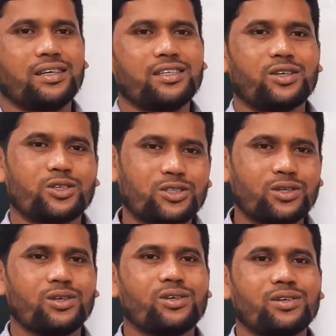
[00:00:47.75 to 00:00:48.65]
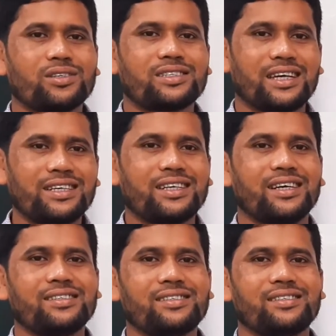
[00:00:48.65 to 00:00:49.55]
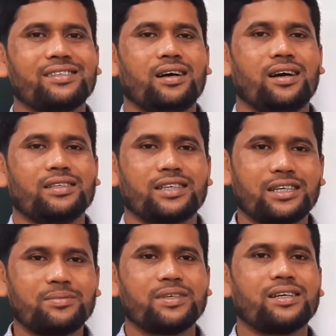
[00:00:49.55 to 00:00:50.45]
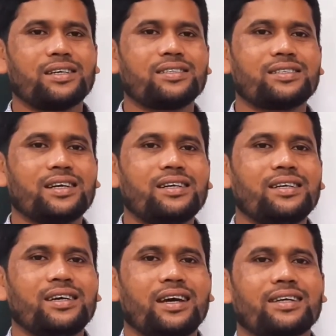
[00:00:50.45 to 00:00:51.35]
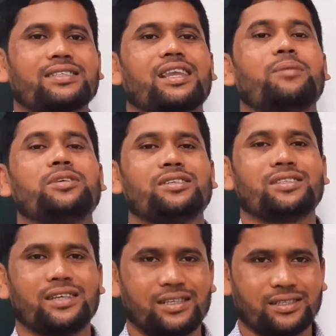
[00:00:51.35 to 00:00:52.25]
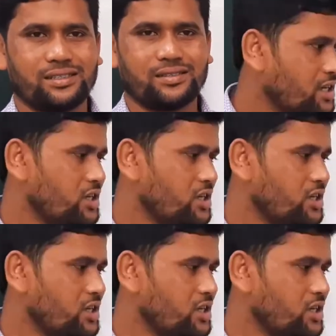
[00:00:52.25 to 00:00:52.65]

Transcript: It also sentence, assertive sentence and exclamatory sentence.